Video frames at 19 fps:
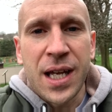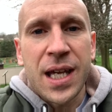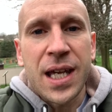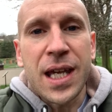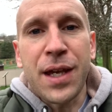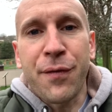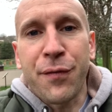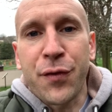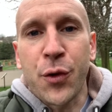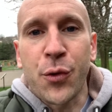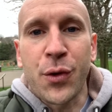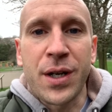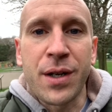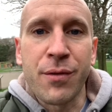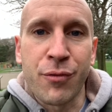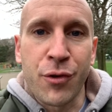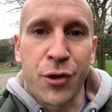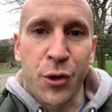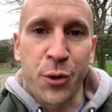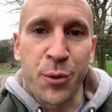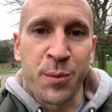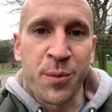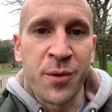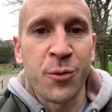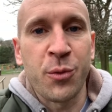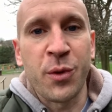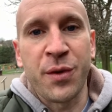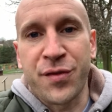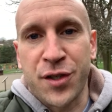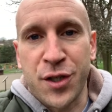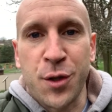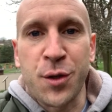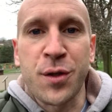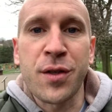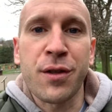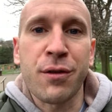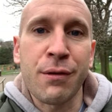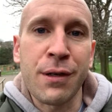If you're in a room with 2
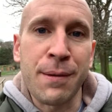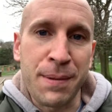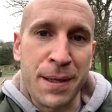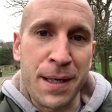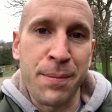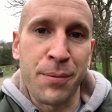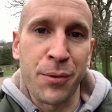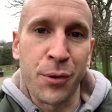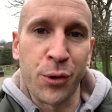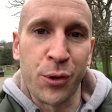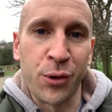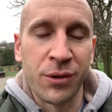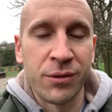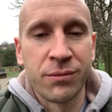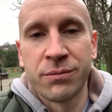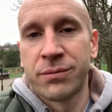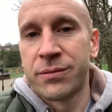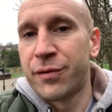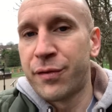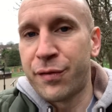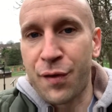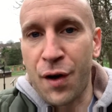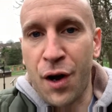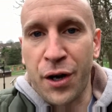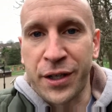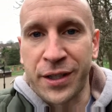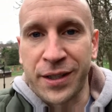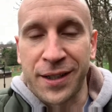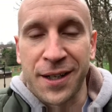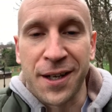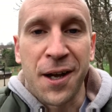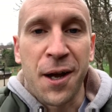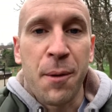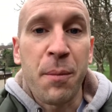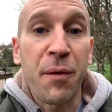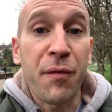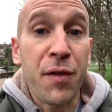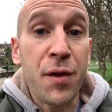to 3 people, fine.
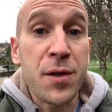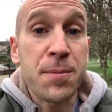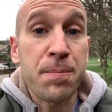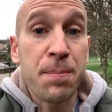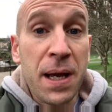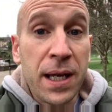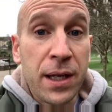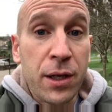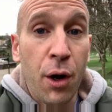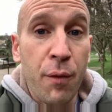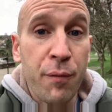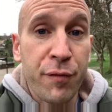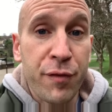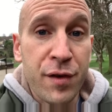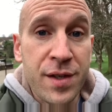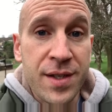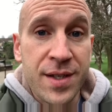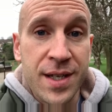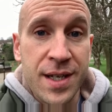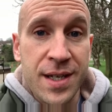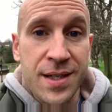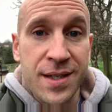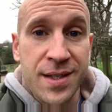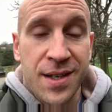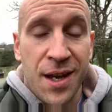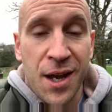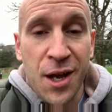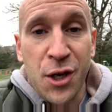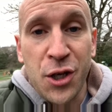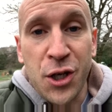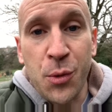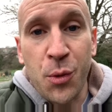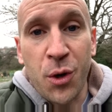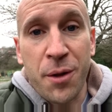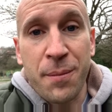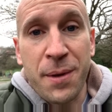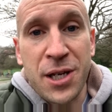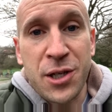But for those big conferences, you
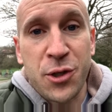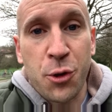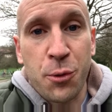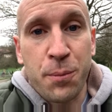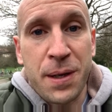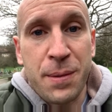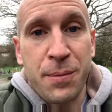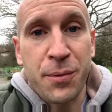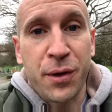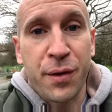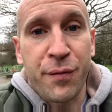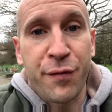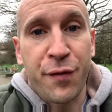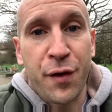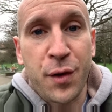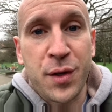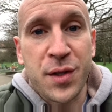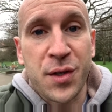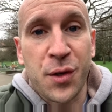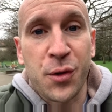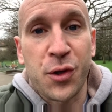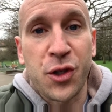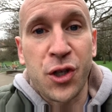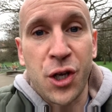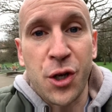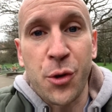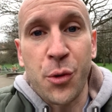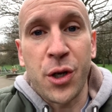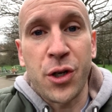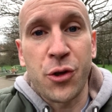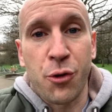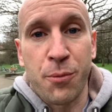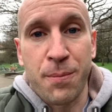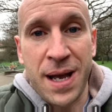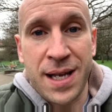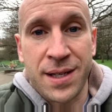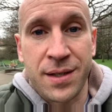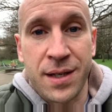want to make sure people can focus on you and your
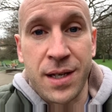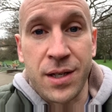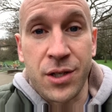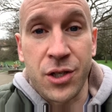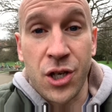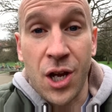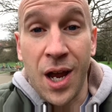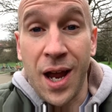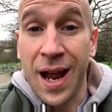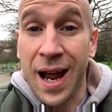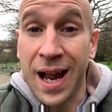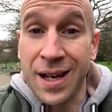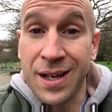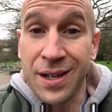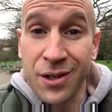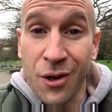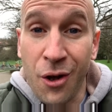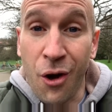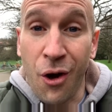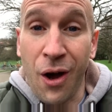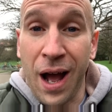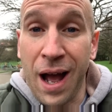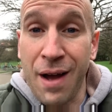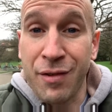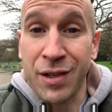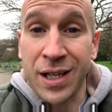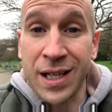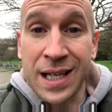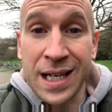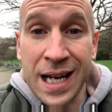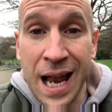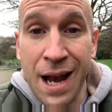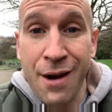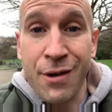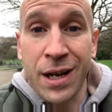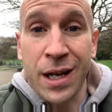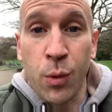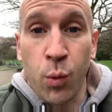message and not have a
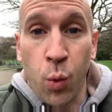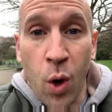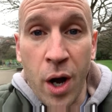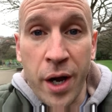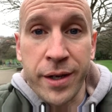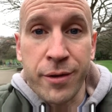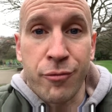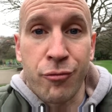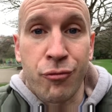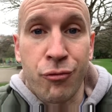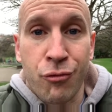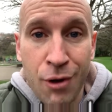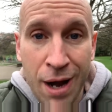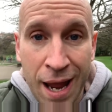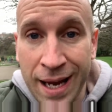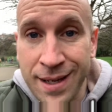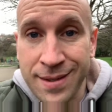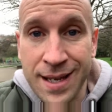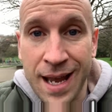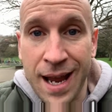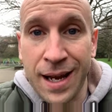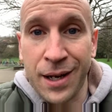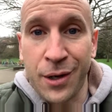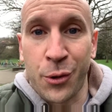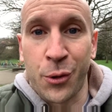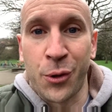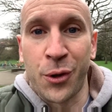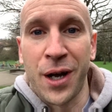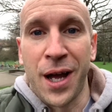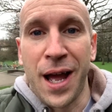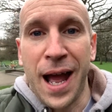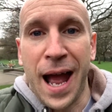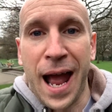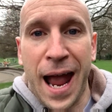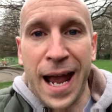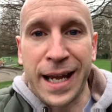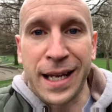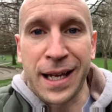glaring white rectangle
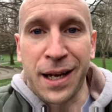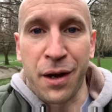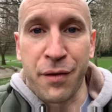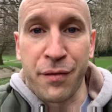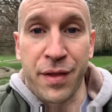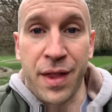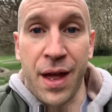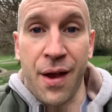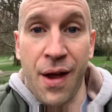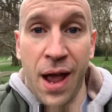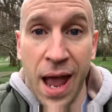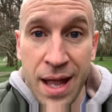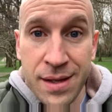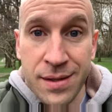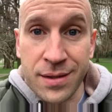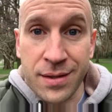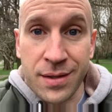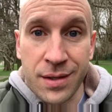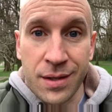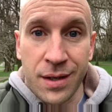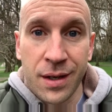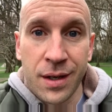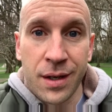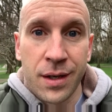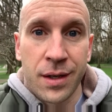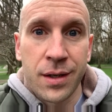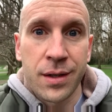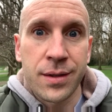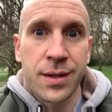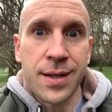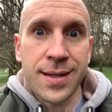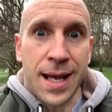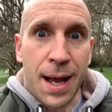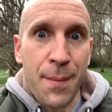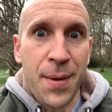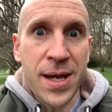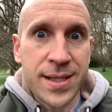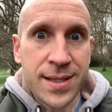hanging over their heads. Does
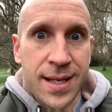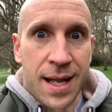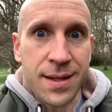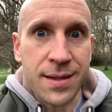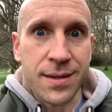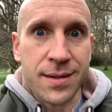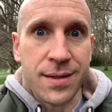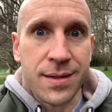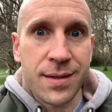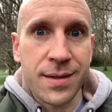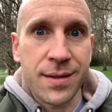that make sense?